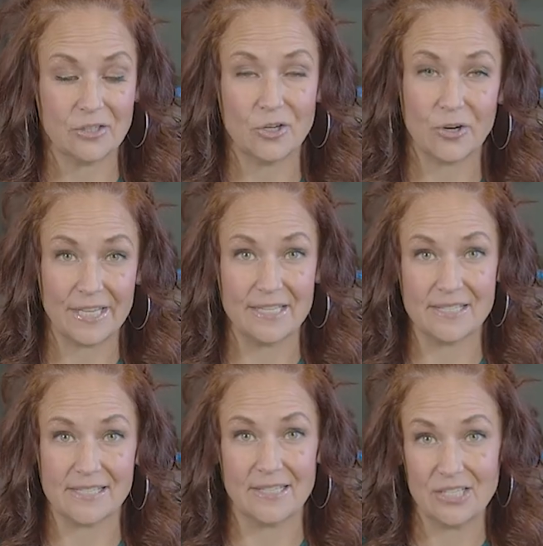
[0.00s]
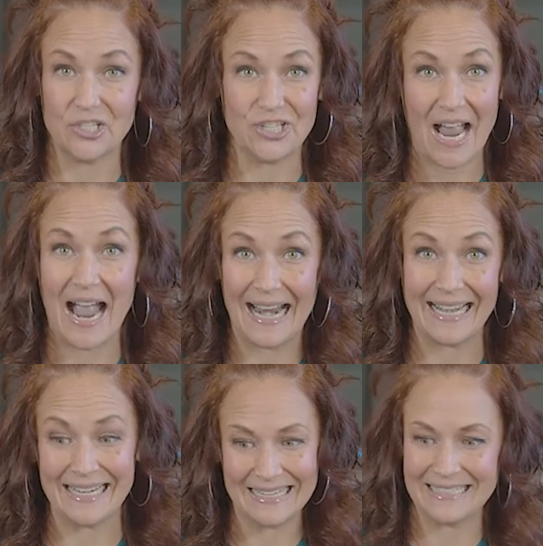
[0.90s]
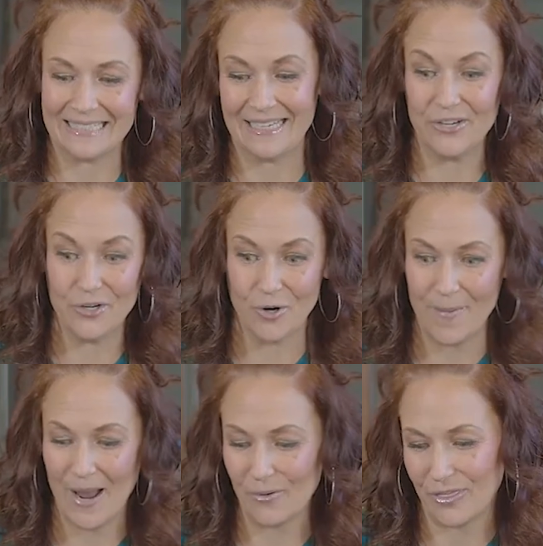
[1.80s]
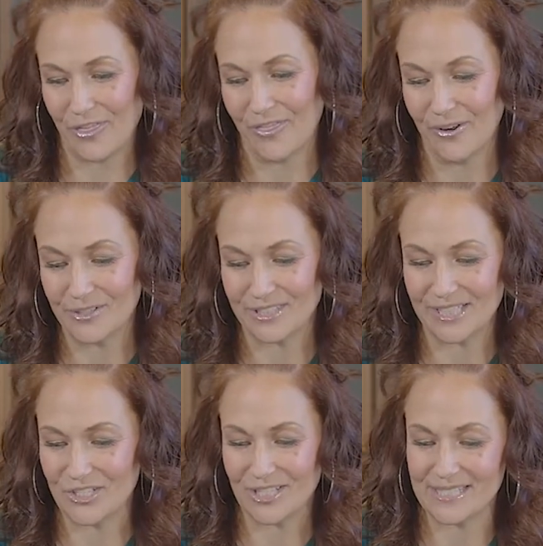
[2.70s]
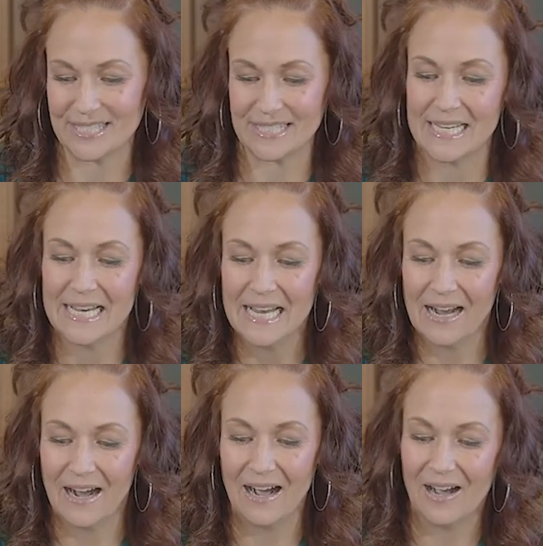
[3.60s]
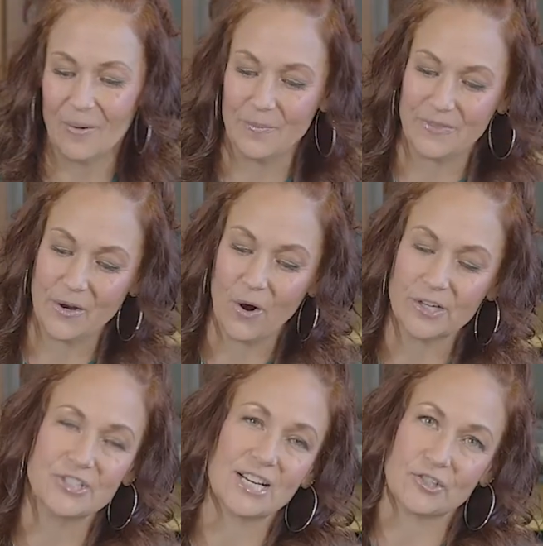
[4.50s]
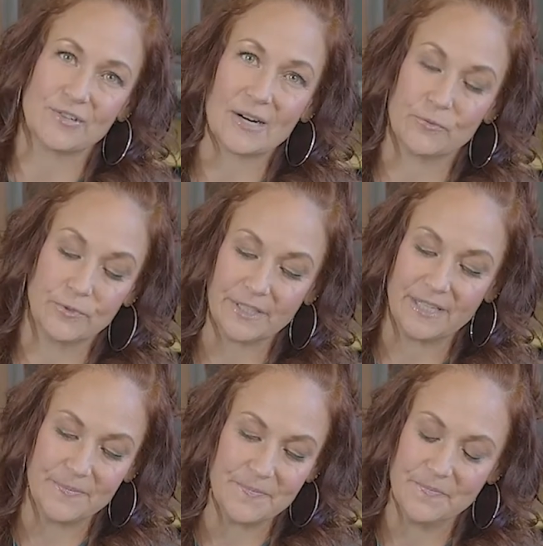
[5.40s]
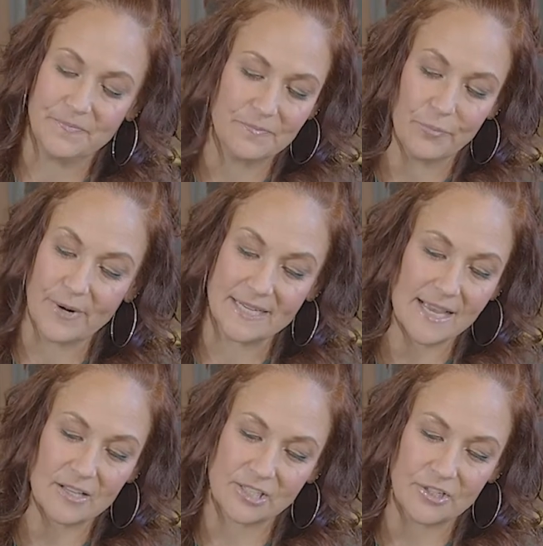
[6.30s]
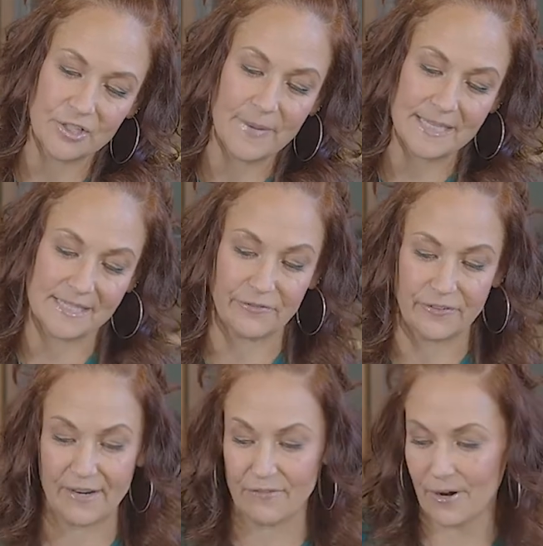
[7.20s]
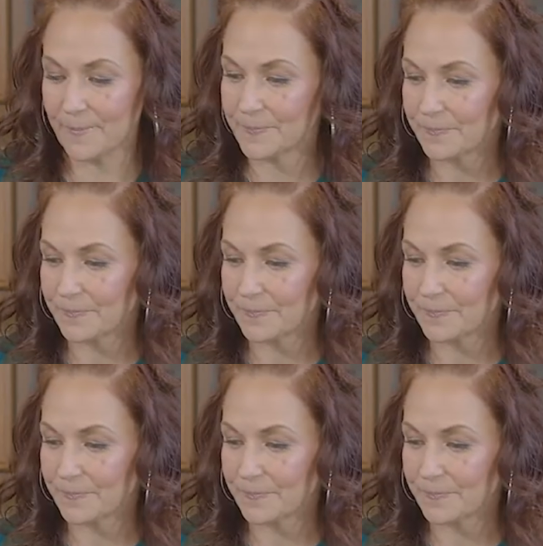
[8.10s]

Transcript: cookies shine in your mouth. They're delicious. The orange extract really brings out such amazing flavor.